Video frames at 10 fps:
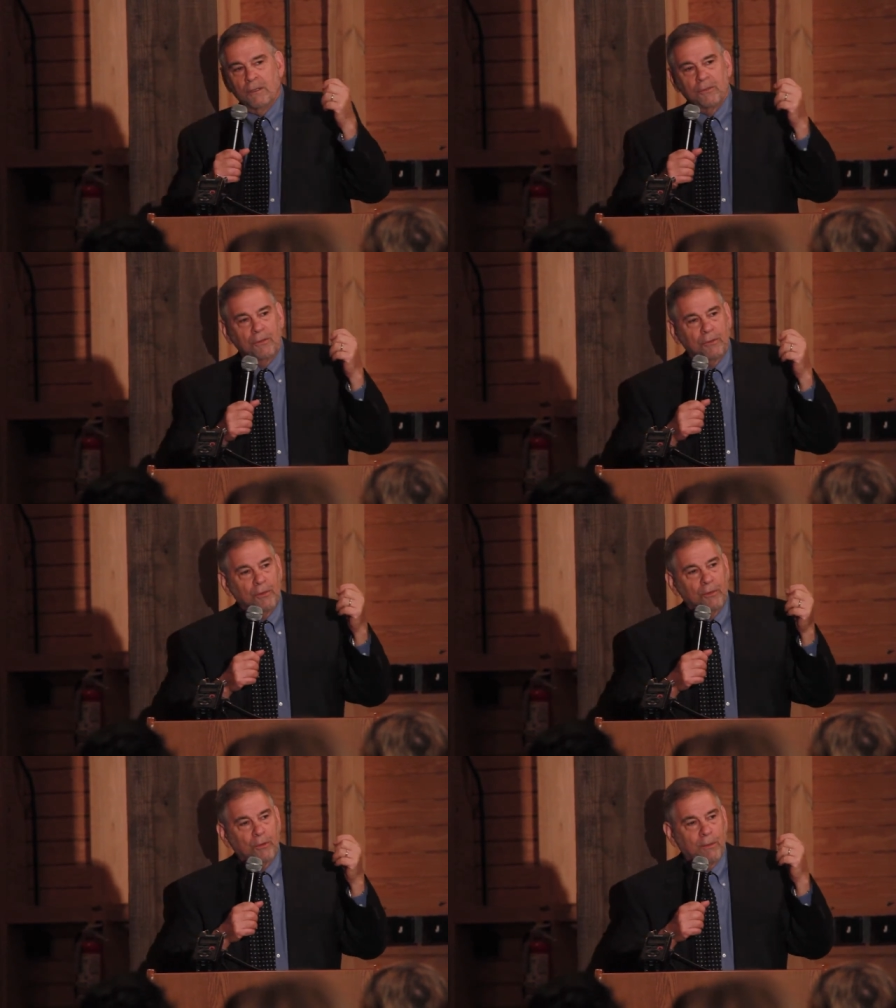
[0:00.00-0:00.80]
is that
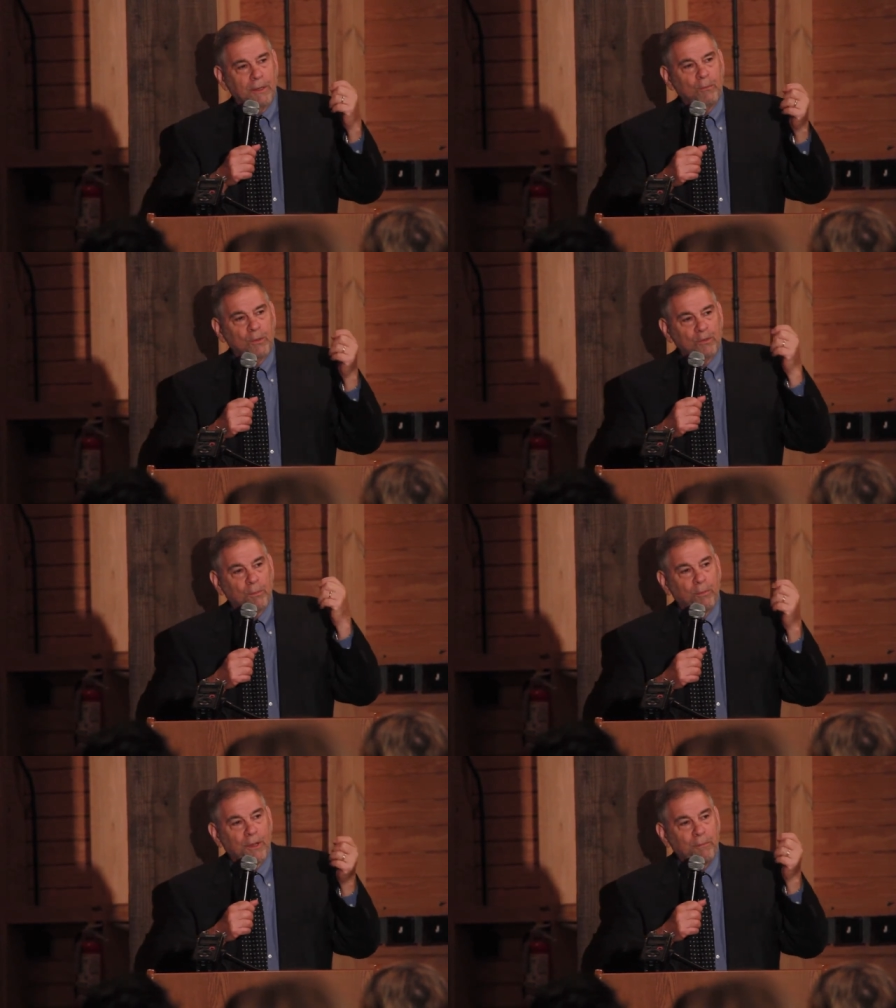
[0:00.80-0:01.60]
the Ukraine was
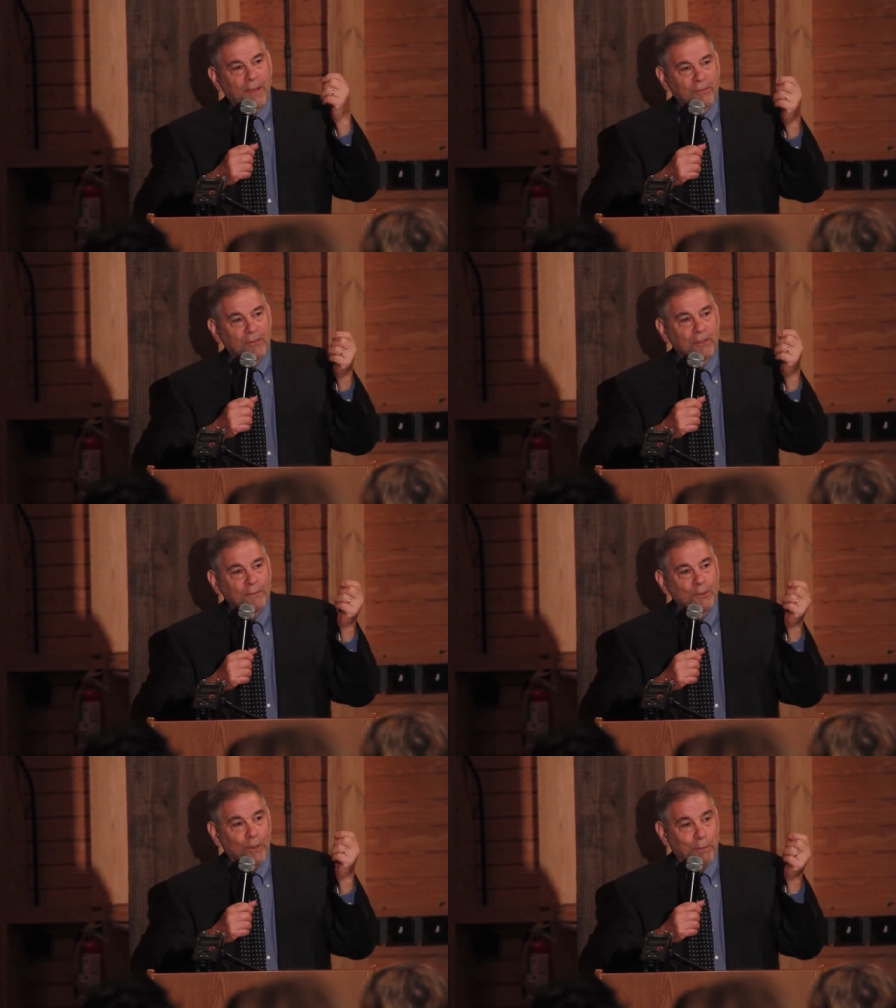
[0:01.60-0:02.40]
the breadbasket
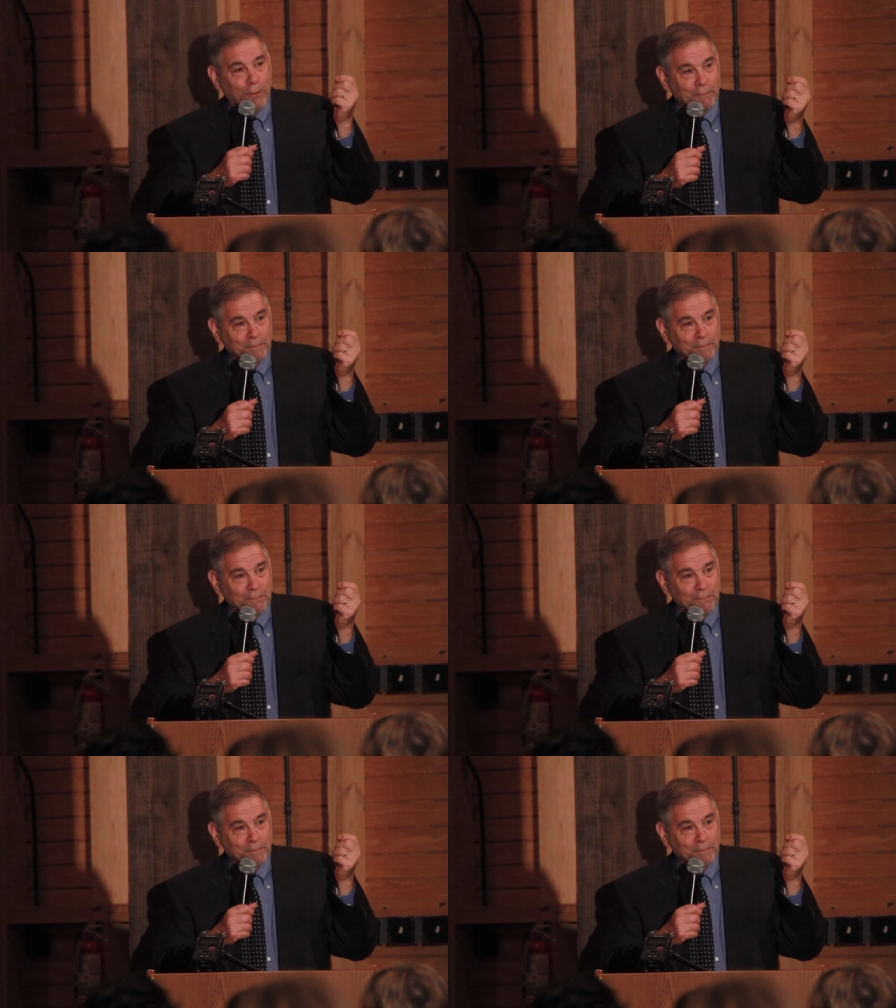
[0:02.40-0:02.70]
of Europe.